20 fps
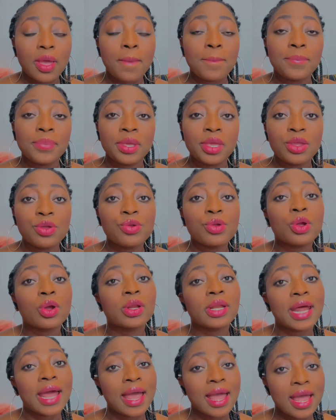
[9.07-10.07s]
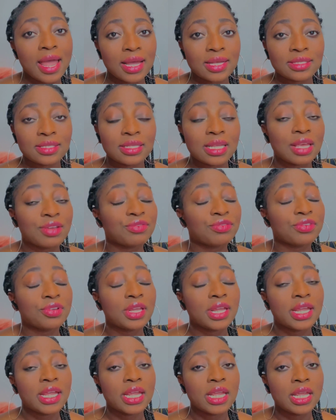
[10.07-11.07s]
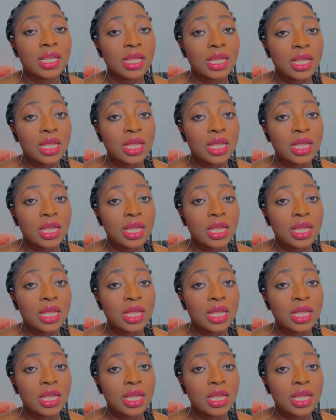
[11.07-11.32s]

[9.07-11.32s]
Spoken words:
period hacks every